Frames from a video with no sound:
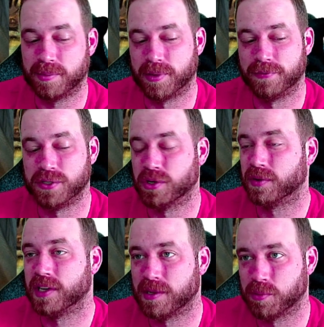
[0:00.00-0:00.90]
But if you don't
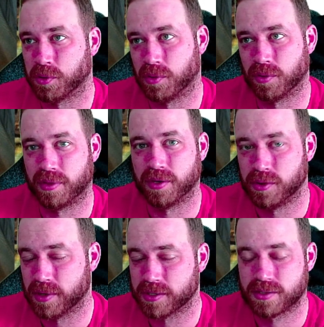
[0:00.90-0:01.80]
need them or the
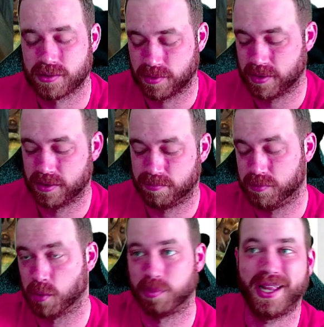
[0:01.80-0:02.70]
units or
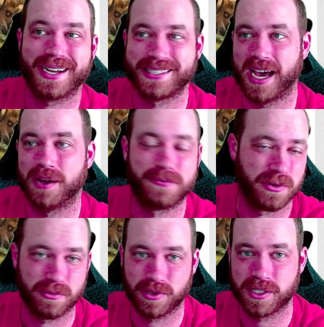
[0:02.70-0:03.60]
you're blocked out
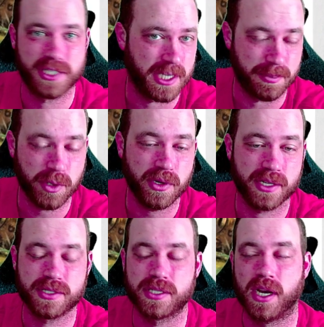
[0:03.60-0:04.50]
for really cheap
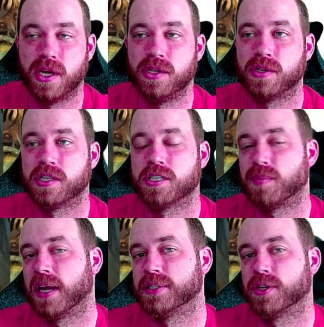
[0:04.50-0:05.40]
units, you can
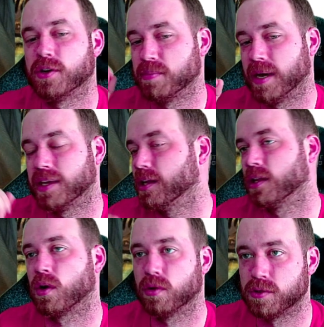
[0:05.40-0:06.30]
spend a turn by killing
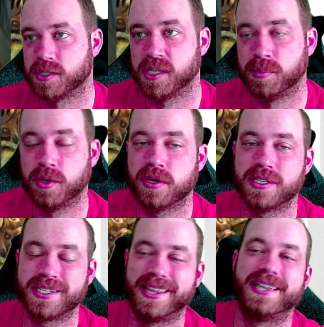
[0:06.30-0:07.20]
all those cheap
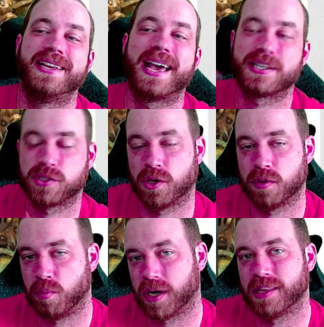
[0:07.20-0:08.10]
units and then next
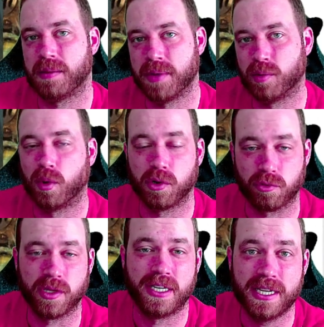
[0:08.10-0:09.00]
turn bringing them in when you
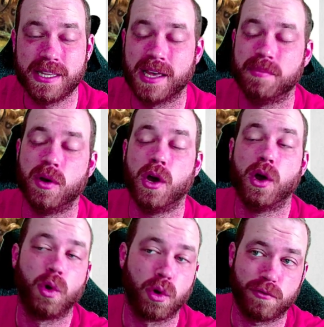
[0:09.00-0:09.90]
really need them,
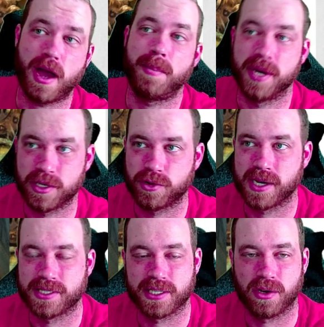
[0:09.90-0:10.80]
or rapid
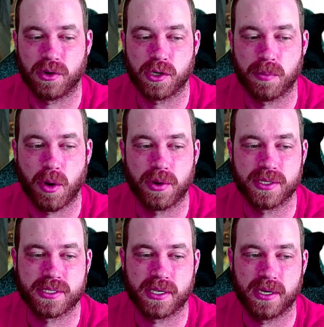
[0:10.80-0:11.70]
ingressing on your opponent's